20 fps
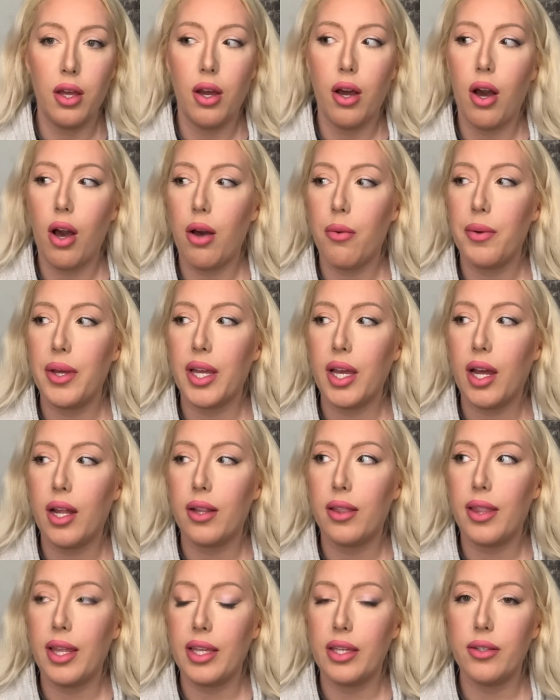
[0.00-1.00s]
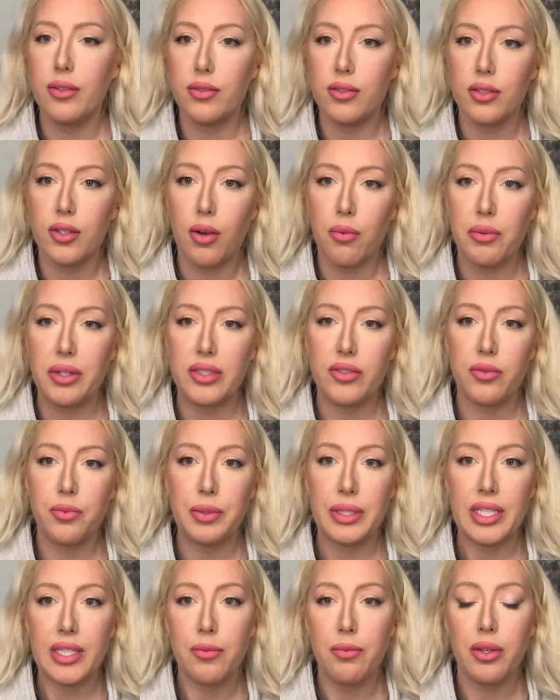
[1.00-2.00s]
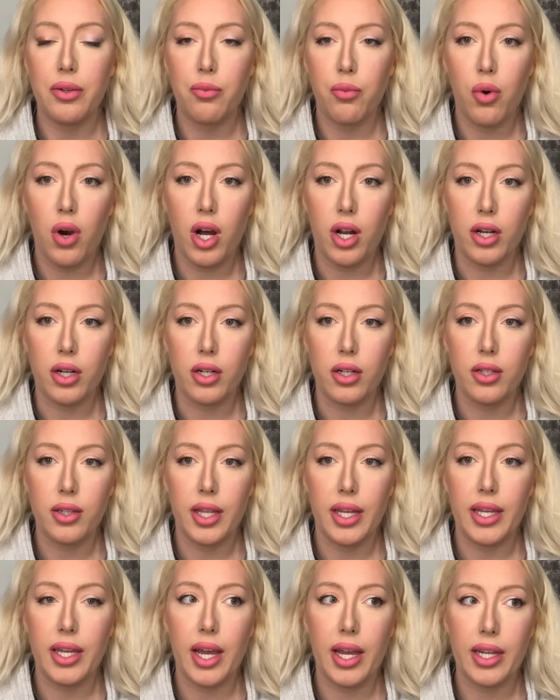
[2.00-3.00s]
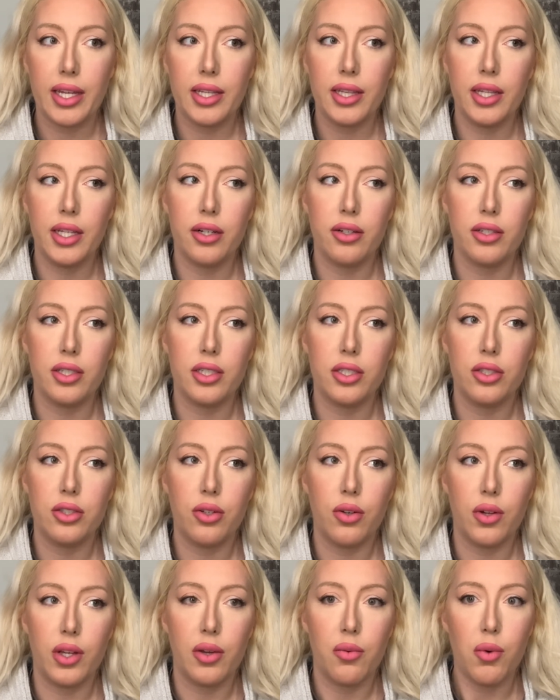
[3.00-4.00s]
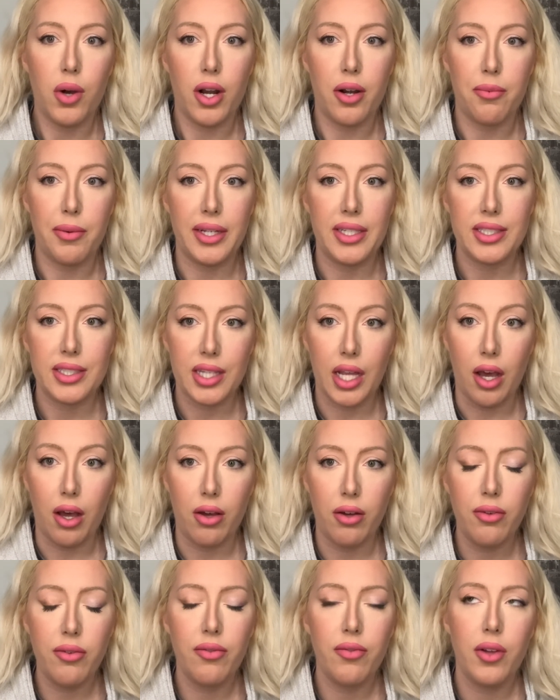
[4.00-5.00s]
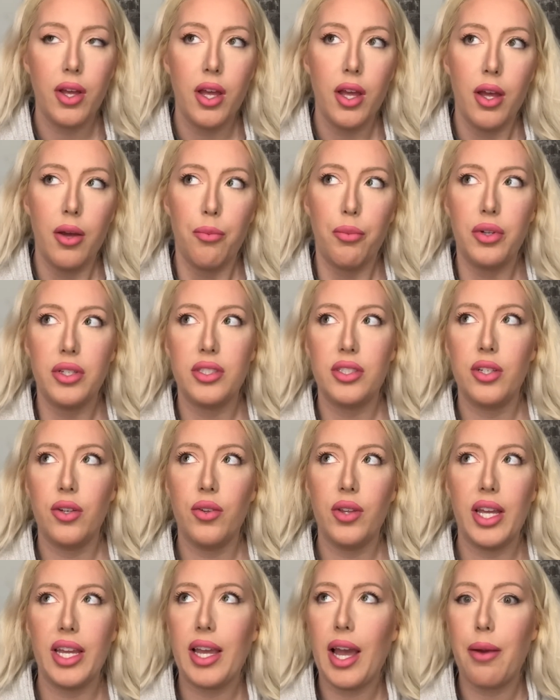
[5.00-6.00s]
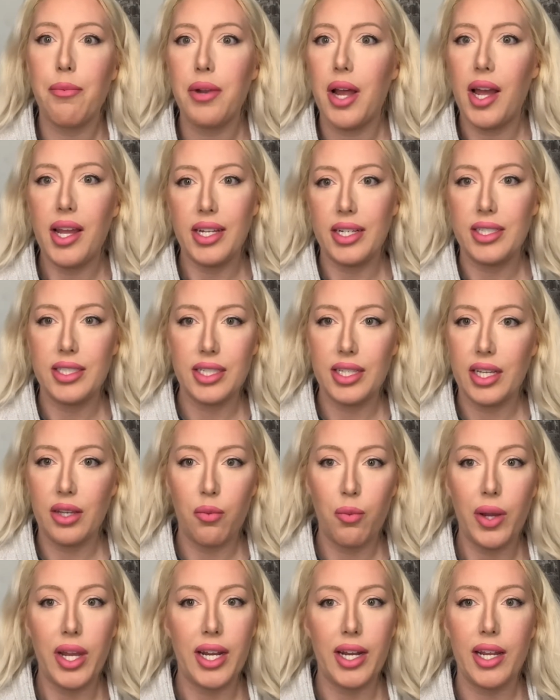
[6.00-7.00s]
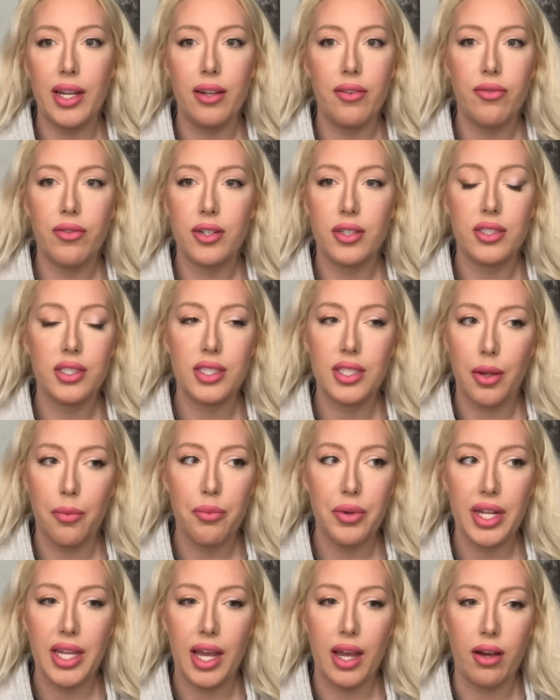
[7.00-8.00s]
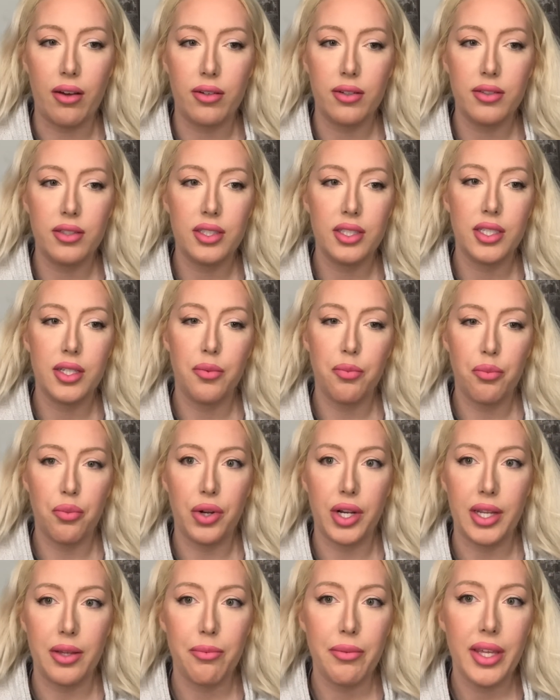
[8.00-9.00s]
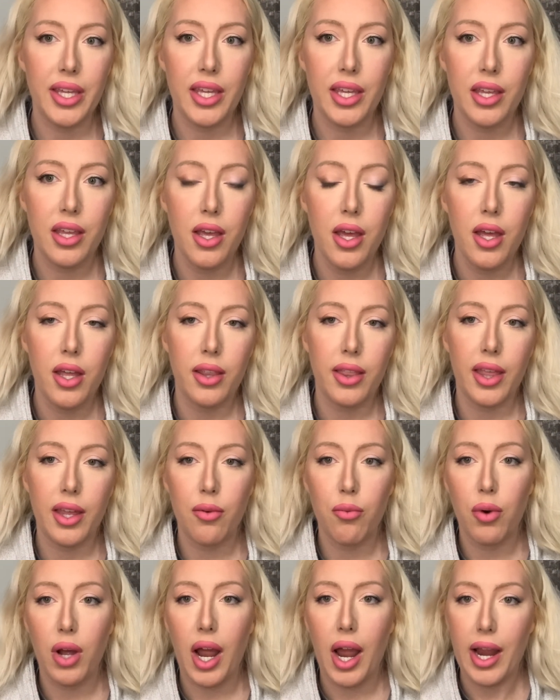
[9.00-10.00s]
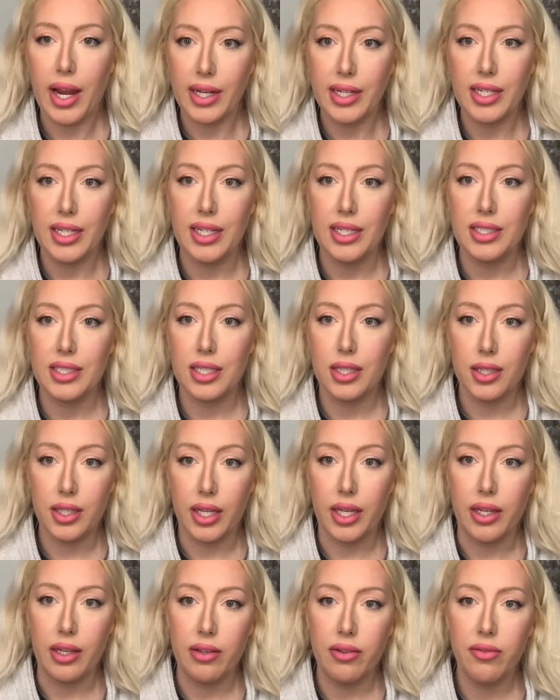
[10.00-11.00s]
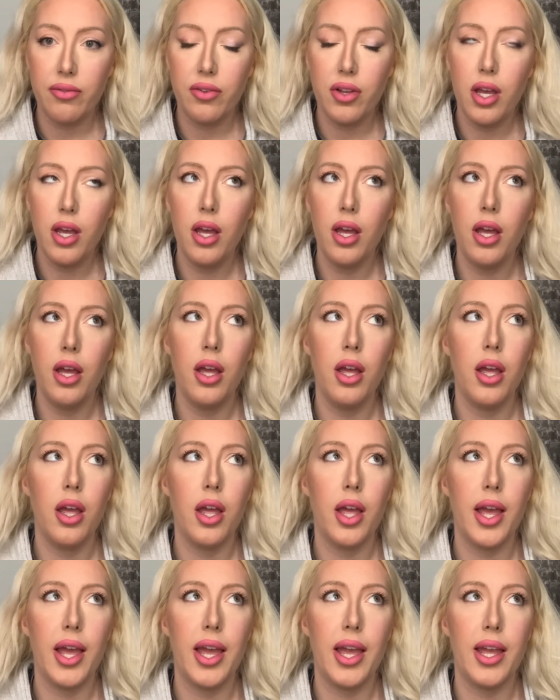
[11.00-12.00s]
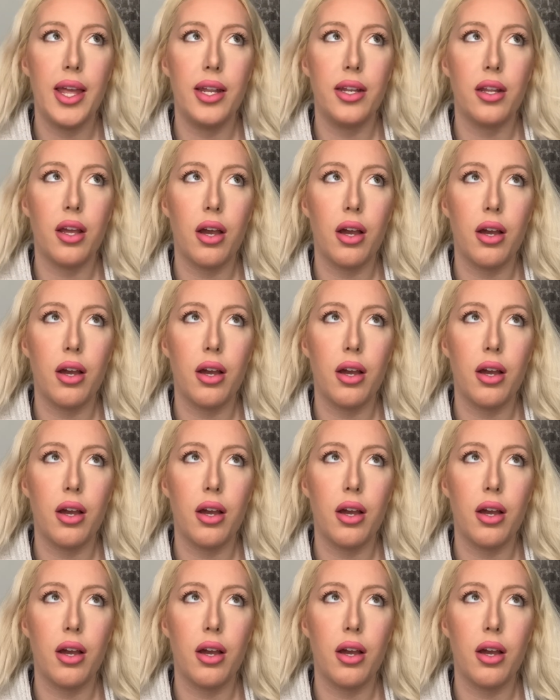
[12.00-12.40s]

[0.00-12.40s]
oh my God, thank you so much for bringing me water. Like, I could literally just go get water myself. But so like I'm not into like waiting for somebody else to bring me like what I need to live. And